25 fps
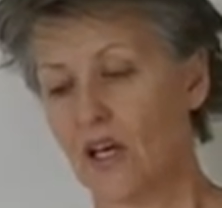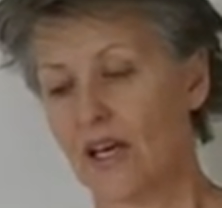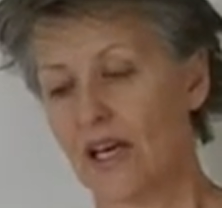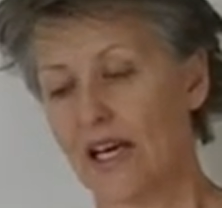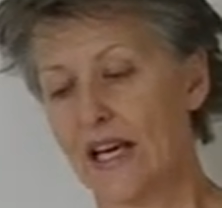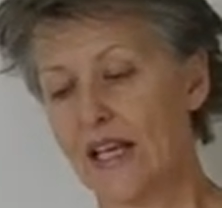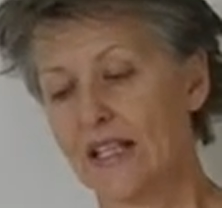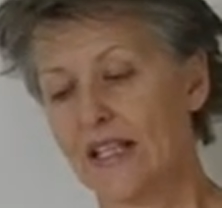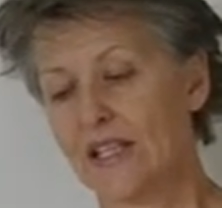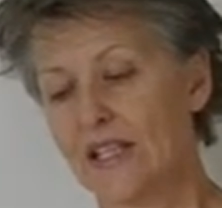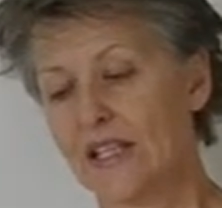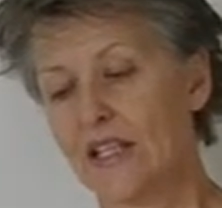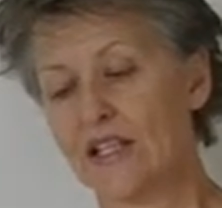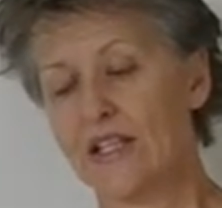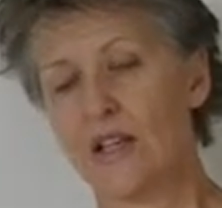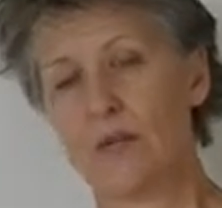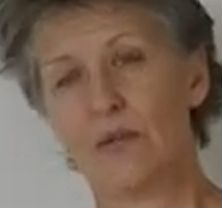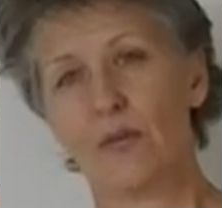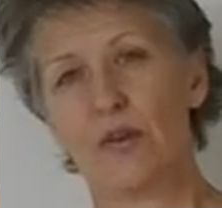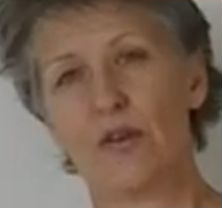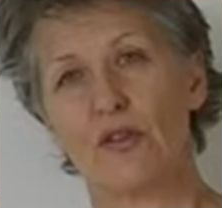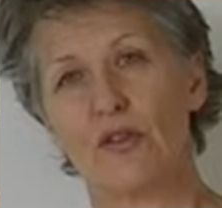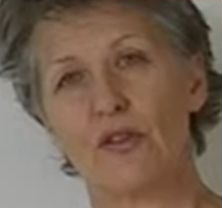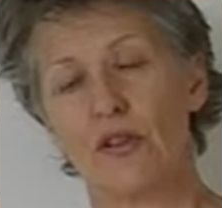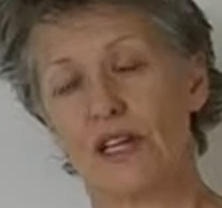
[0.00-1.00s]
Case study
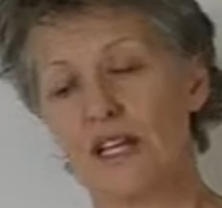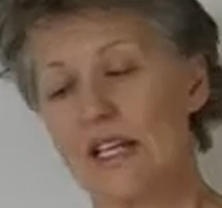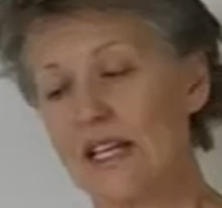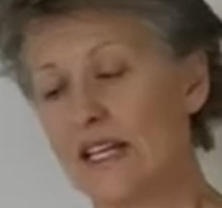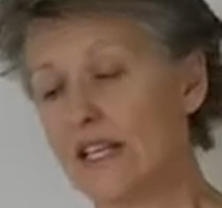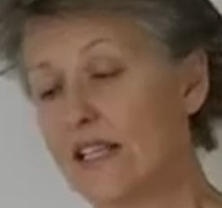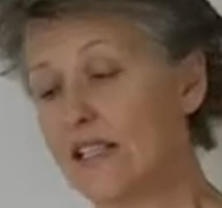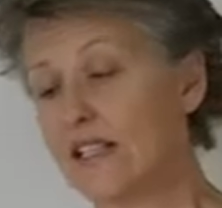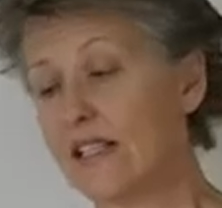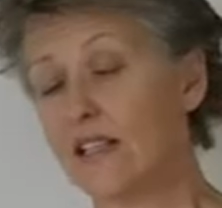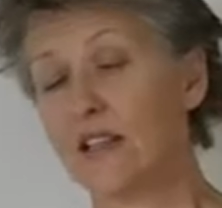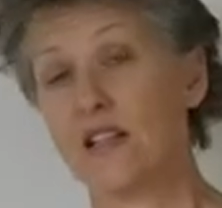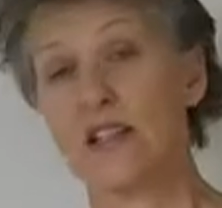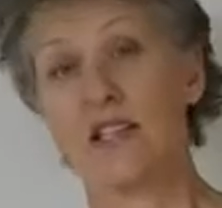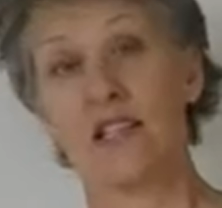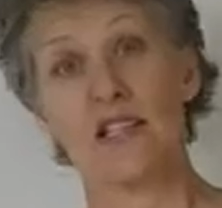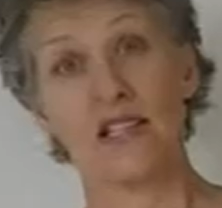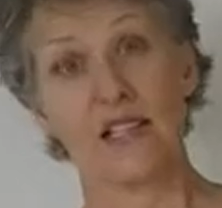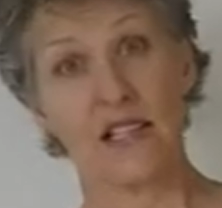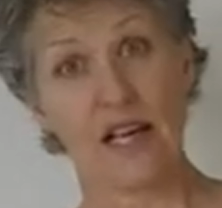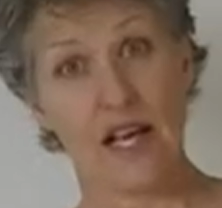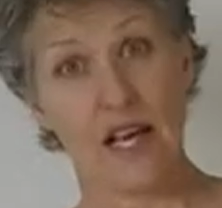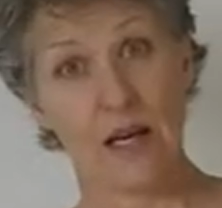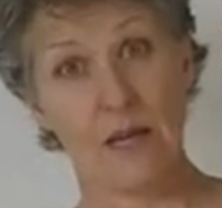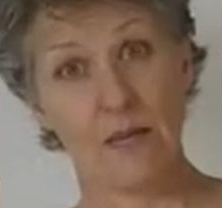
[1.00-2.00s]
number 3 is the
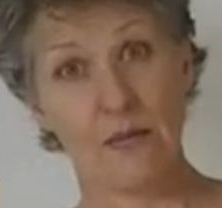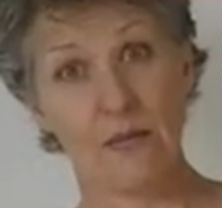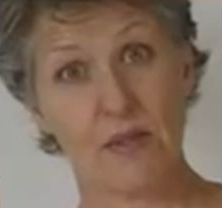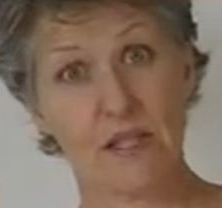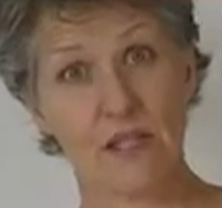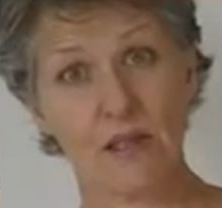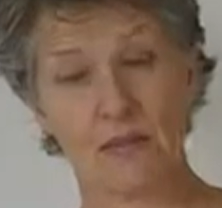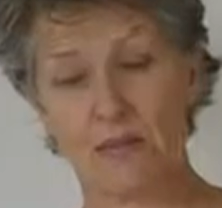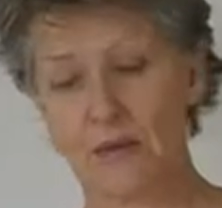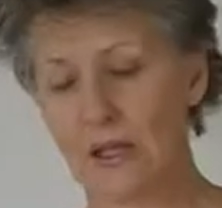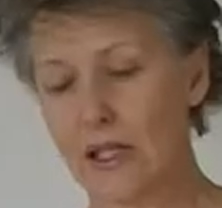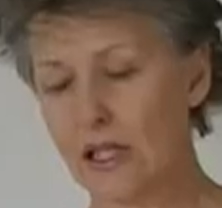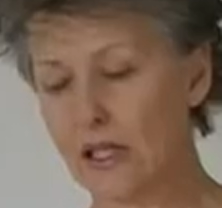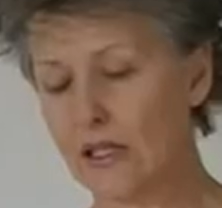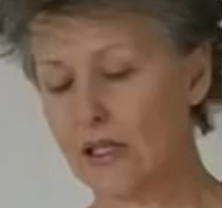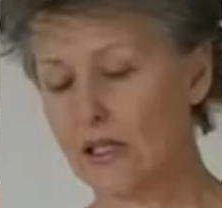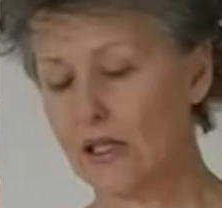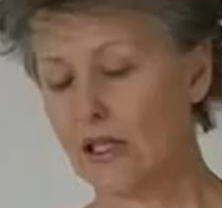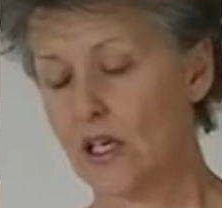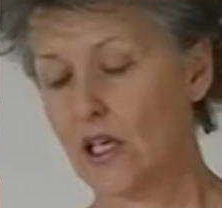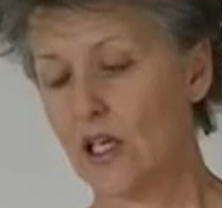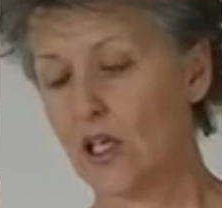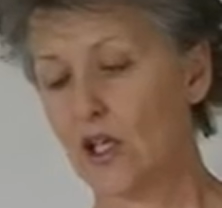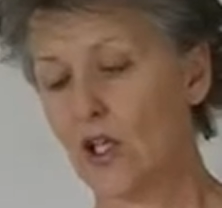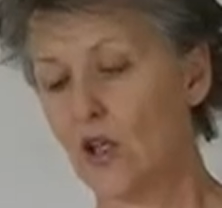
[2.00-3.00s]
same, similar.
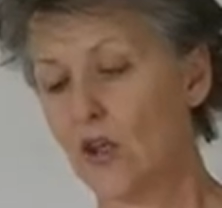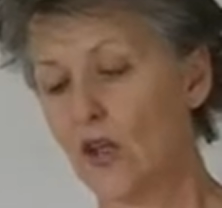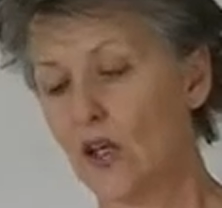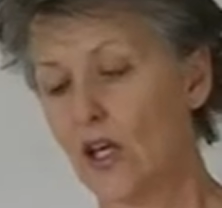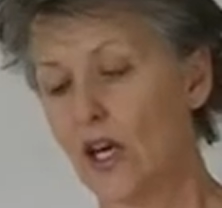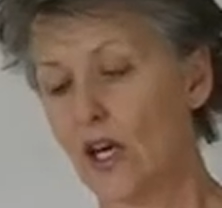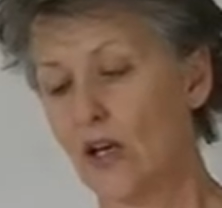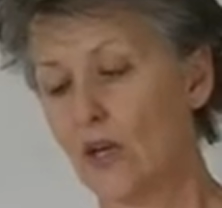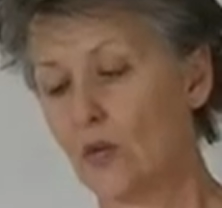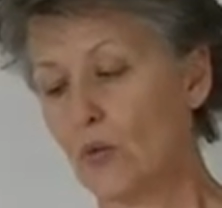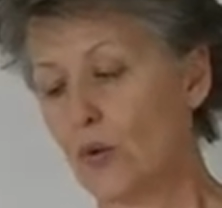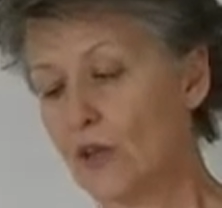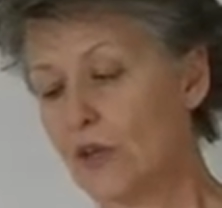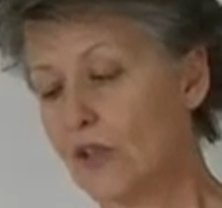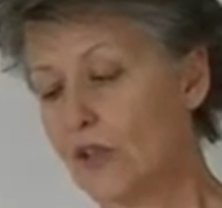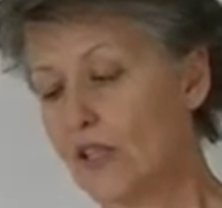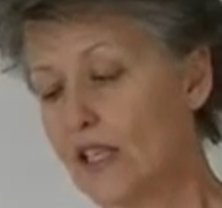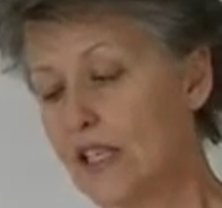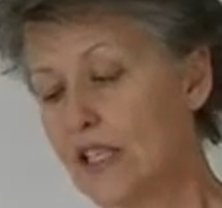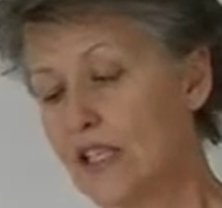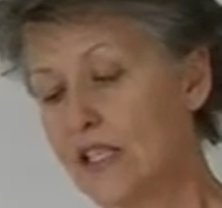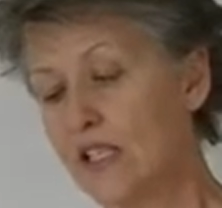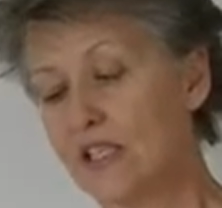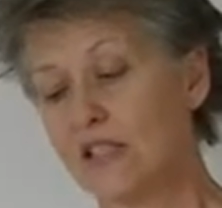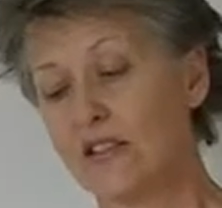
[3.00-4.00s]
Look at what
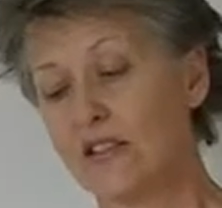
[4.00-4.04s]
this